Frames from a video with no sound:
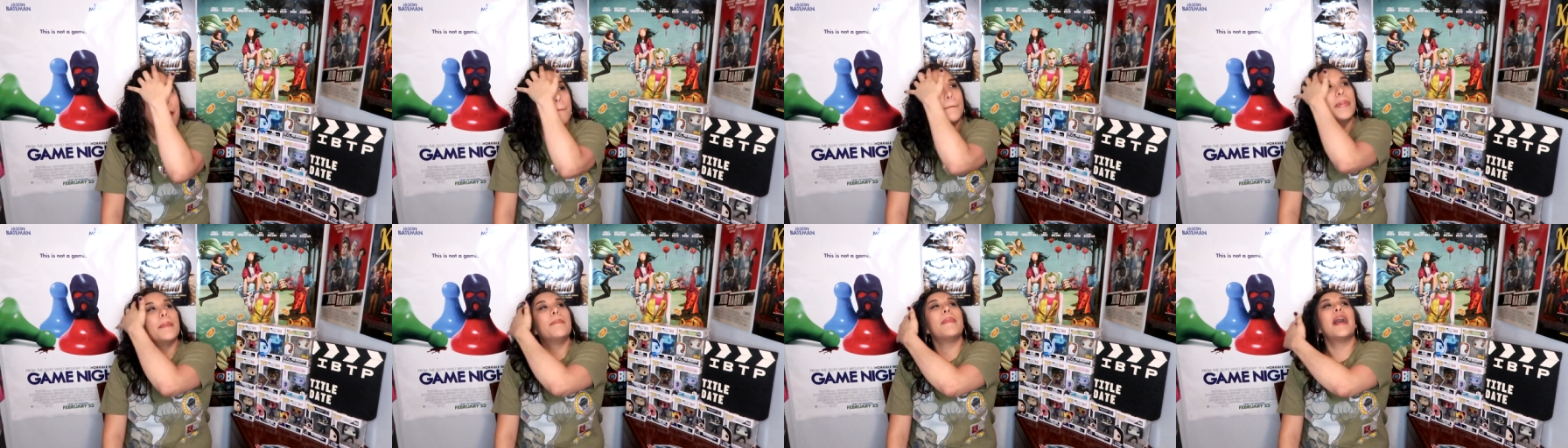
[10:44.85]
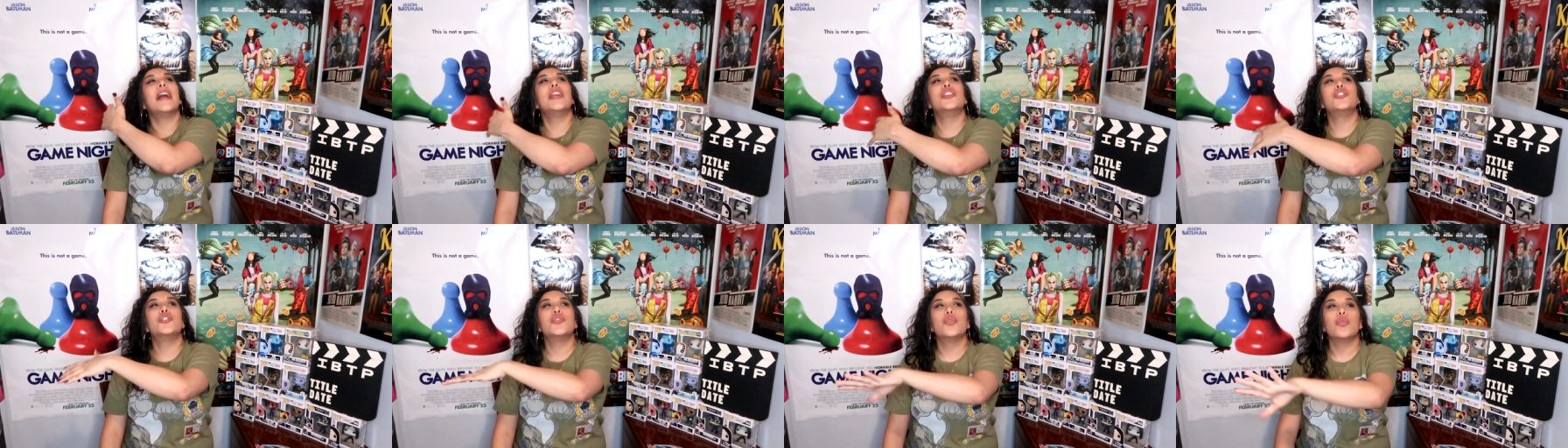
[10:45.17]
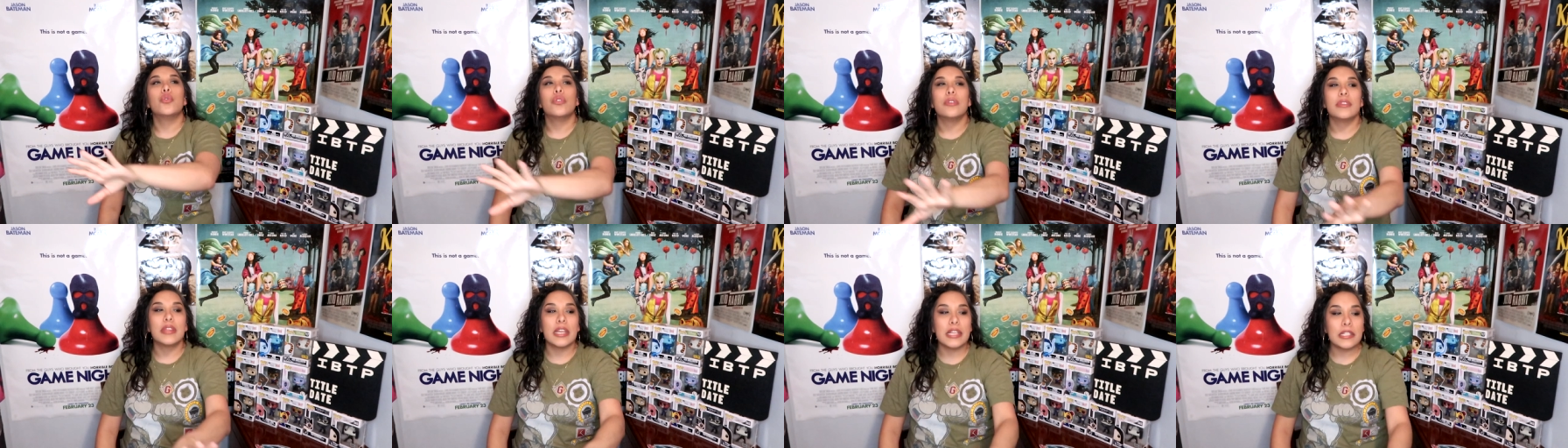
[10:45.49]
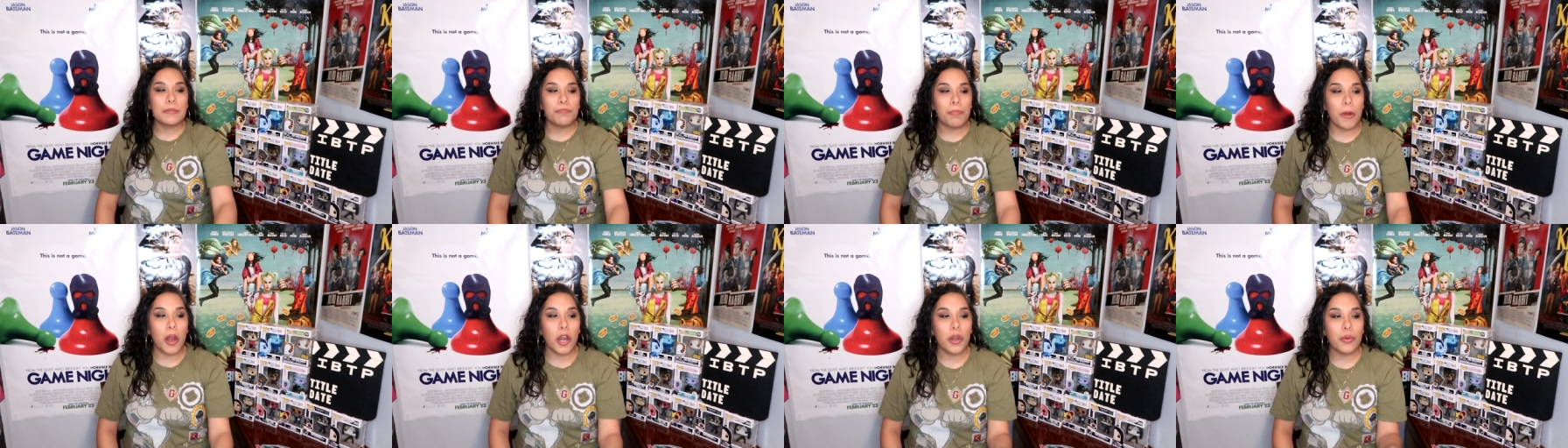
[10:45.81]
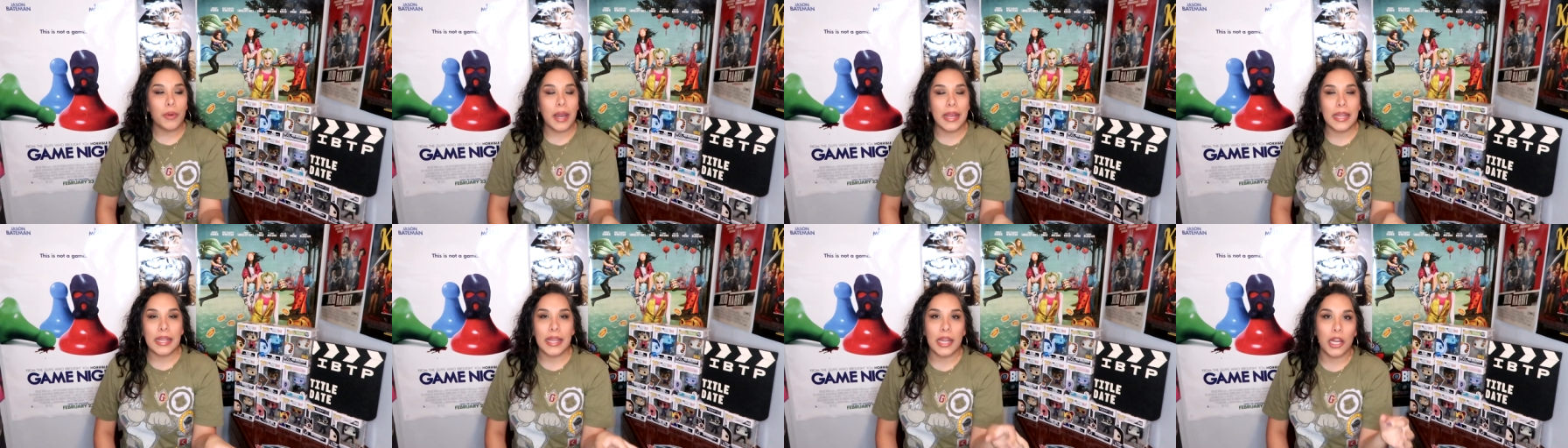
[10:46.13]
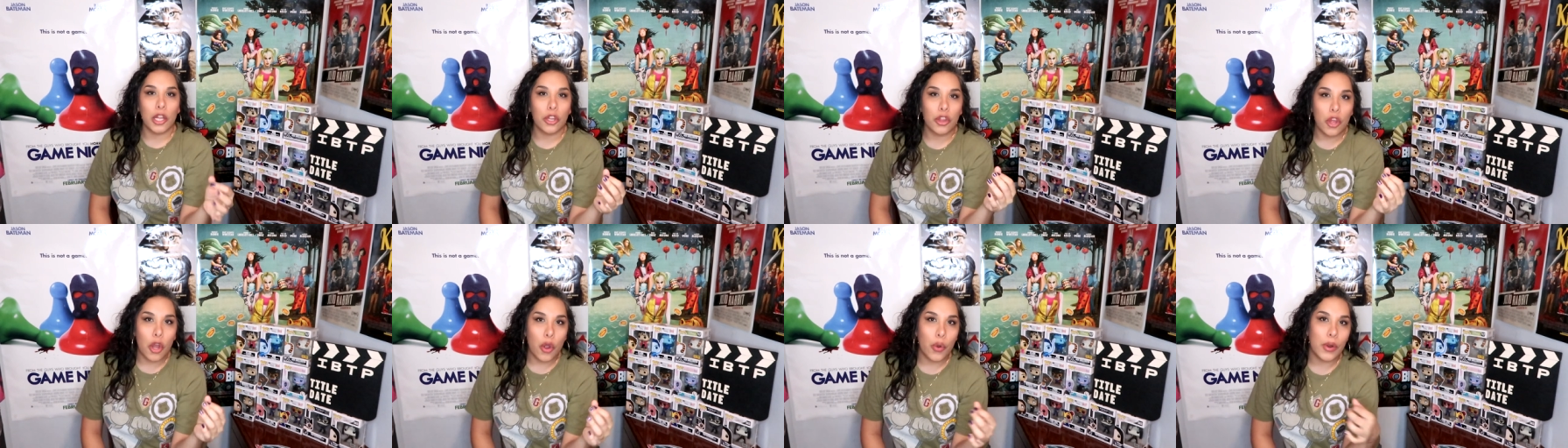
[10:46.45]
But mind you, this part right
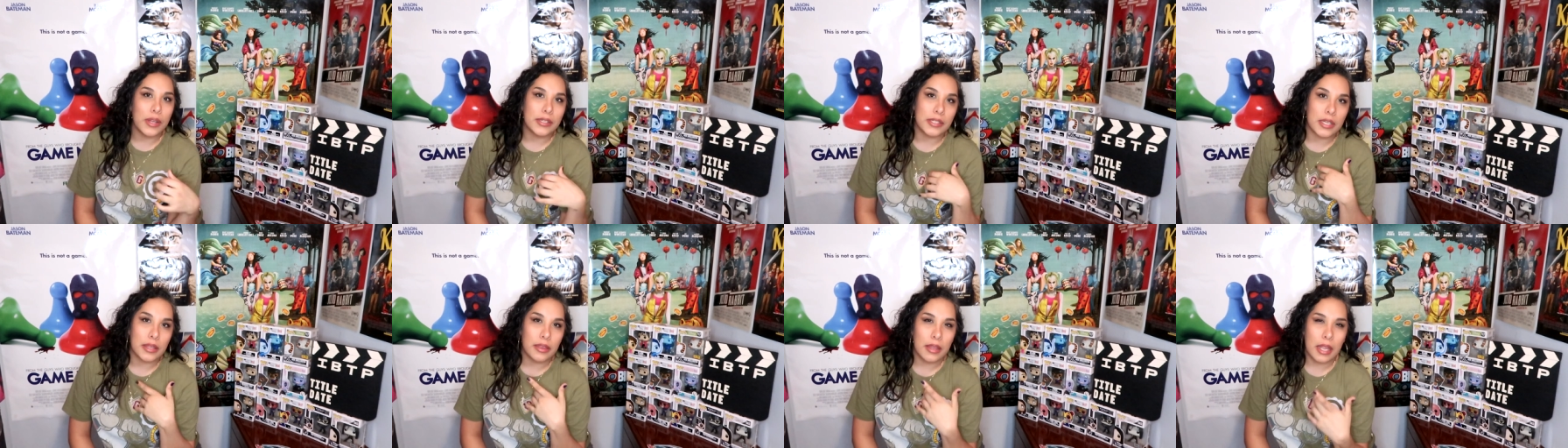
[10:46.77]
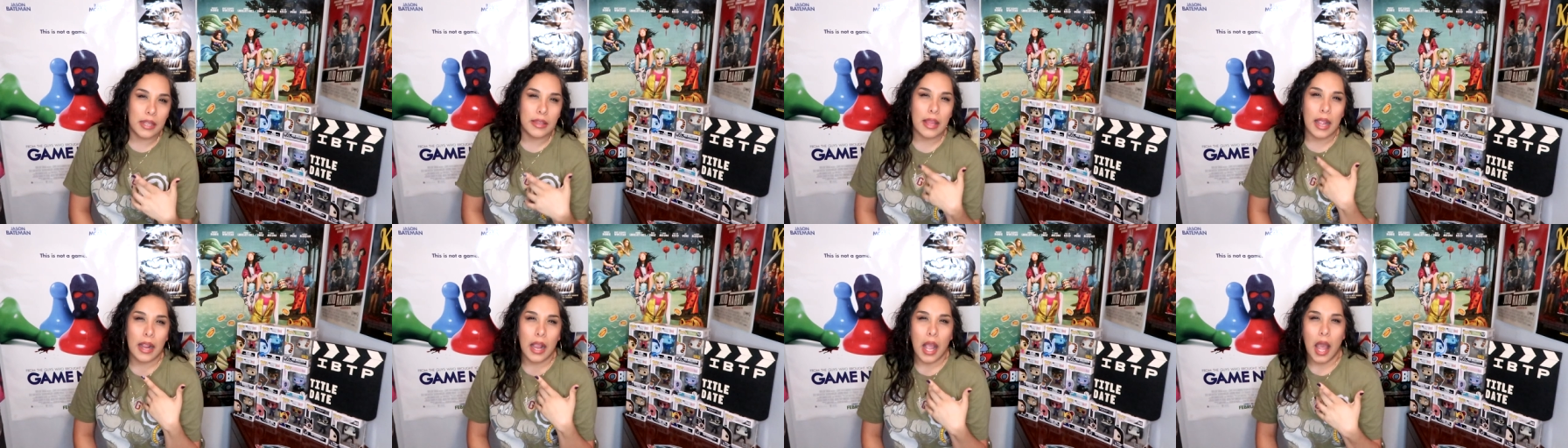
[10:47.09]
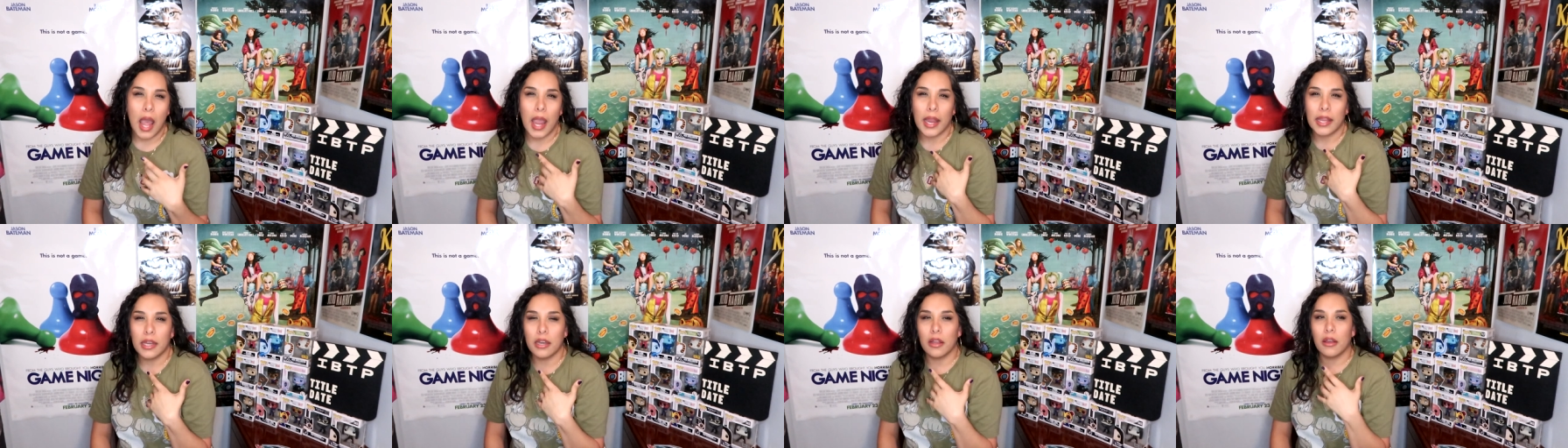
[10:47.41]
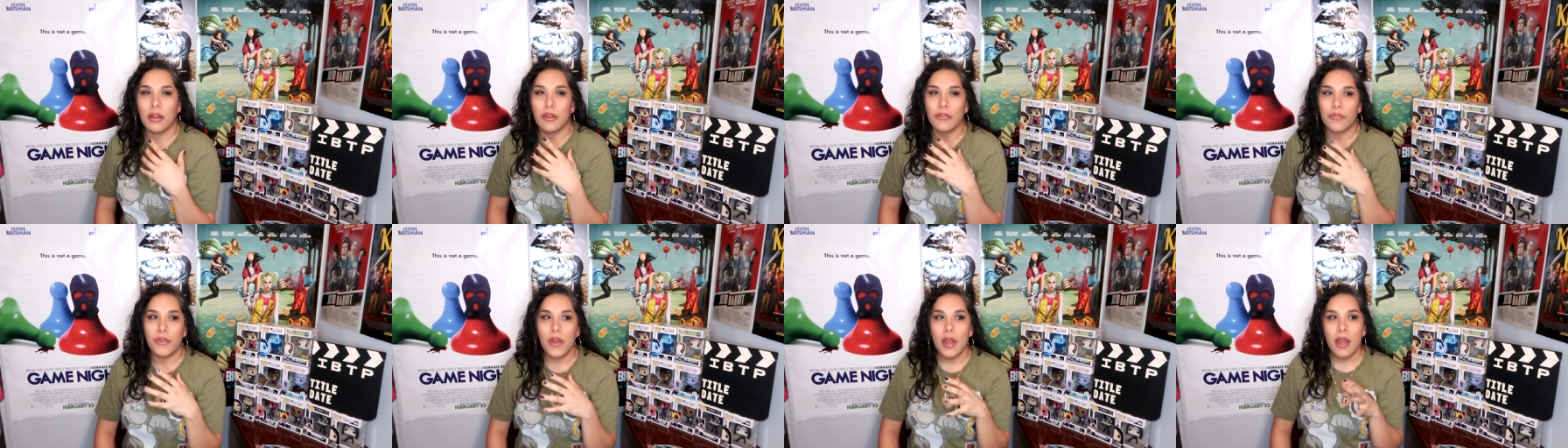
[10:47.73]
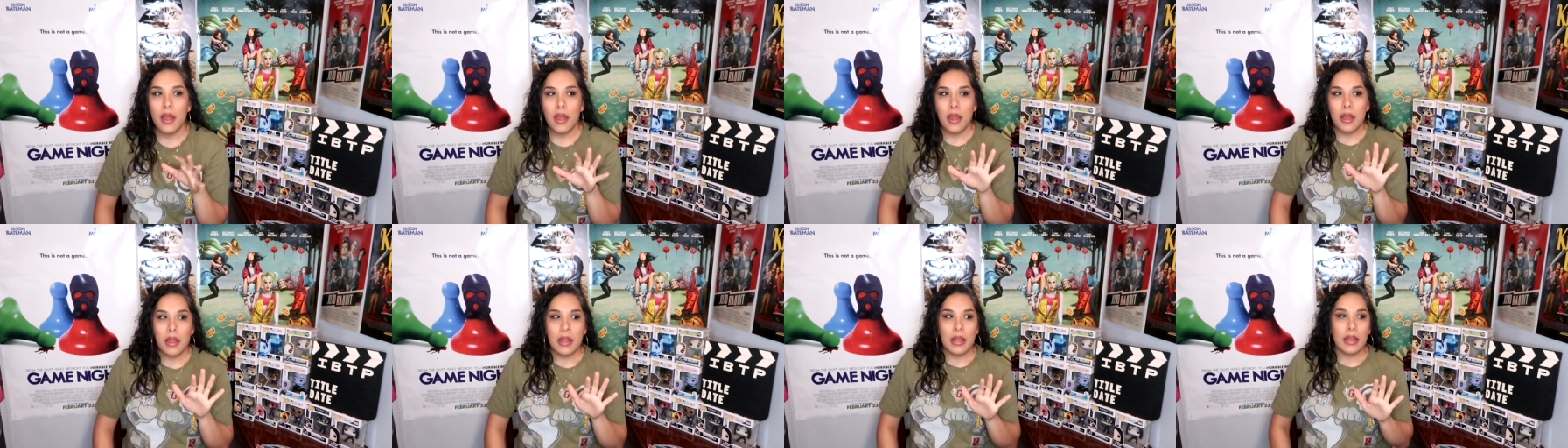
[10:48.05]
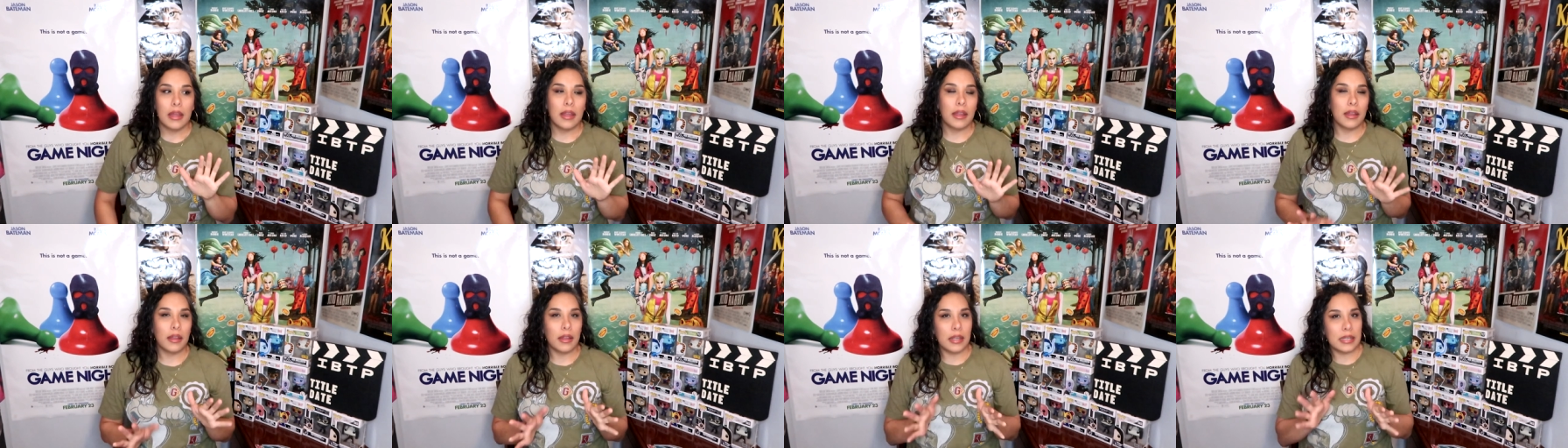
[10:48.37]
here though is the thing that kind of
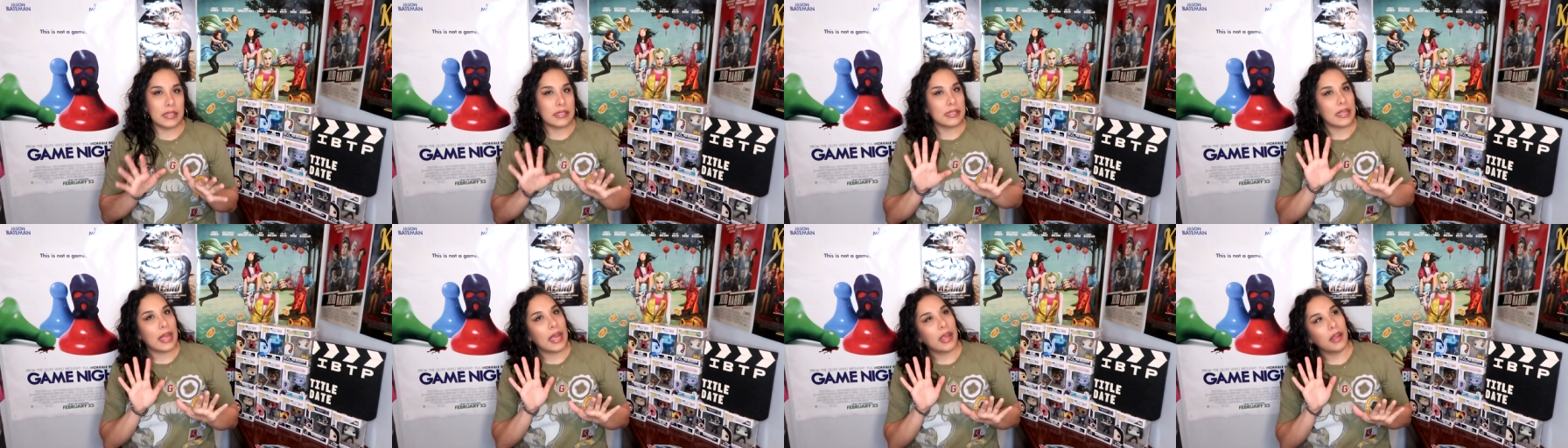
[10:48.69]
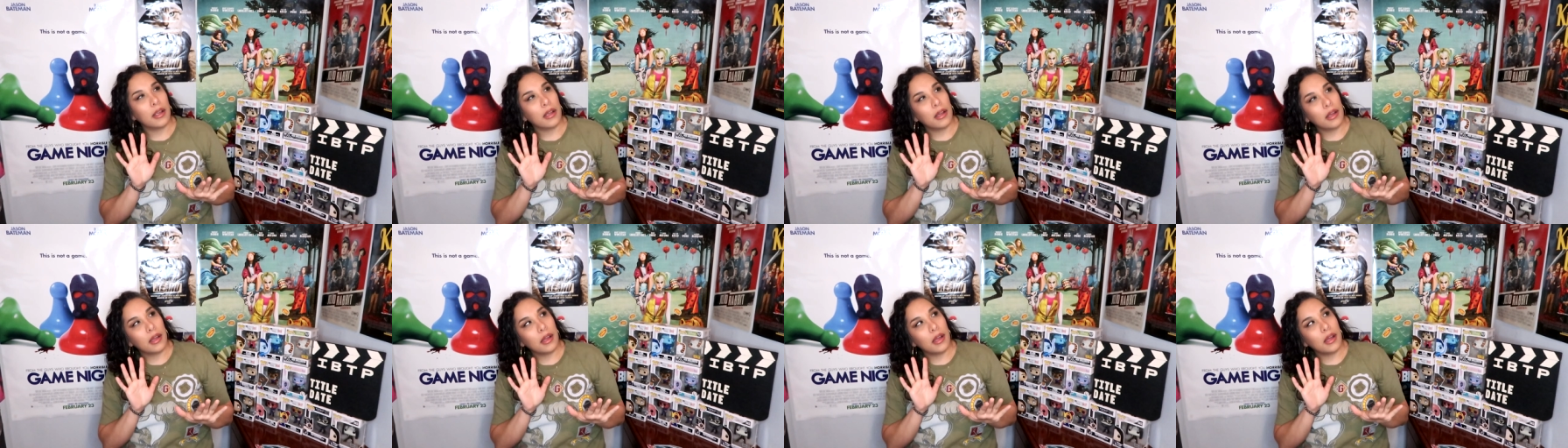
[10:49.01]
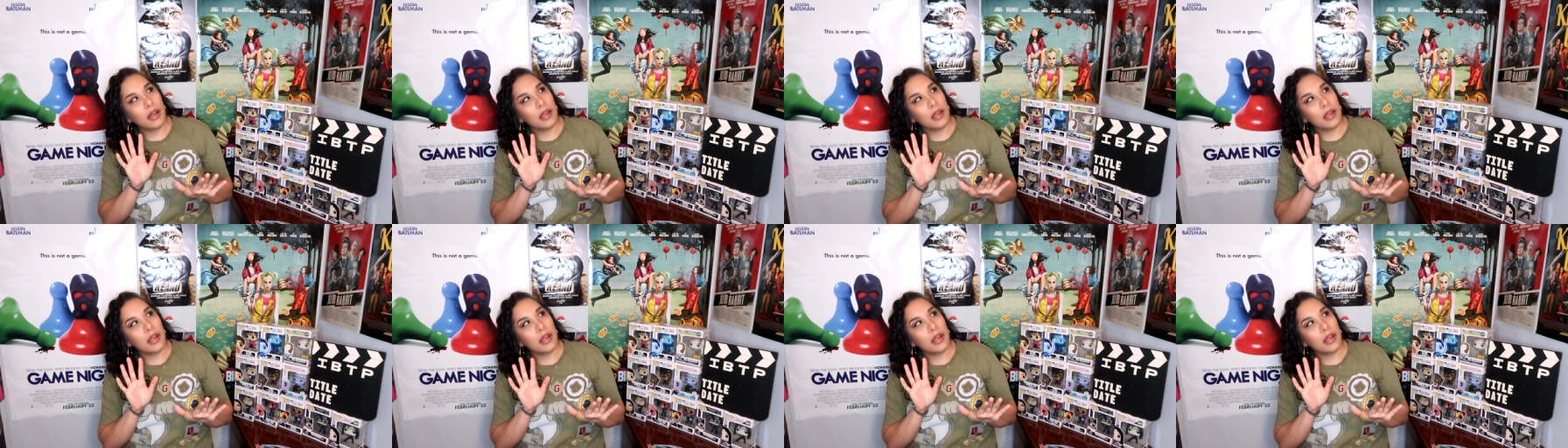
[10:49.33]
is like,